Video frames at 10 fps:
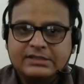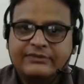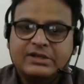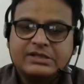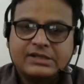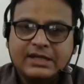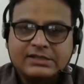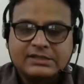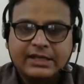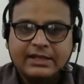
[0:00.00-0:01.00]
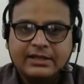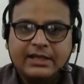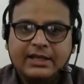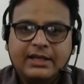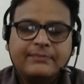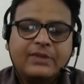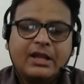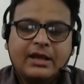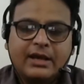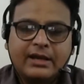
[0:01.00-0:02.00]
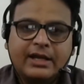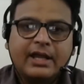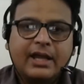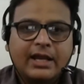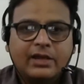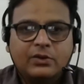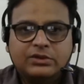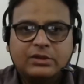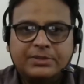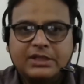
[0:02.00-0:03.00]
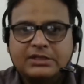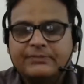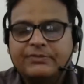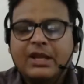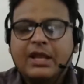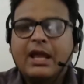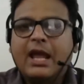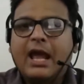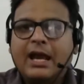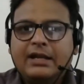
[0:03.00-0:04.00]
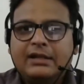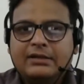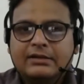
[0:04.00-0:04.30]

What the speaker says: different states like Delhi, Haryana, and Uttar Pradesh. And